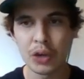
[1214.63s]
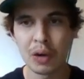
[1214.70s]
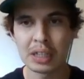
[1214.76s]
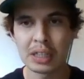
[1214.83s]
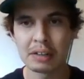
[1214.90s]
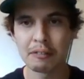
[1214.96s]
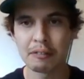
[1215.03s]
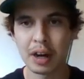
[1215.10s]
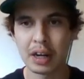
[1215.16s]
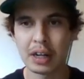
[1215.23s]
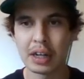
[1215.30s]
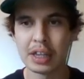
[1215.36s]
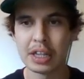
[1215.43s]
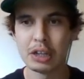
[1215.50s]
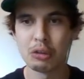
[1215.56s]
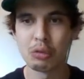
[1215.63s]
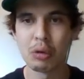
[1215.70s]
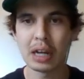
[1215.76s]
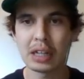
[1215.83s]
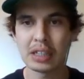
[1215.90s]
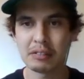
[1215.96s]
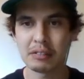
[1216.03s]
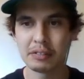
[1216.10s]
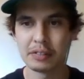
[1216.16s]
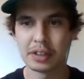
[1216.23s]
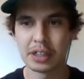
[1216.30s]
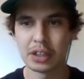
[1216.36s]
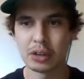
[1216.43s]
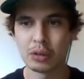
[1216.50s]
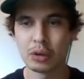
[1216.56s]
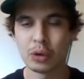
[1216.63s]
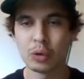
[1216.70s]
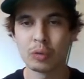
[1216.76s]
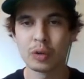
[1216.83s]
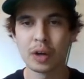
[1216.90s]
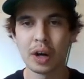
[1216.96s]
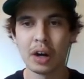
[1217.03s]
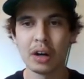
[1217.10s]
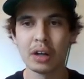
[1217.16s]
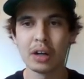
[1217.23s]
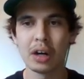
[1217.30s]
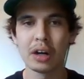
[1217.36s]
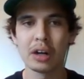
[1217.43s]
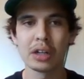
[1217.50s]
you guys can find the rest of the video over on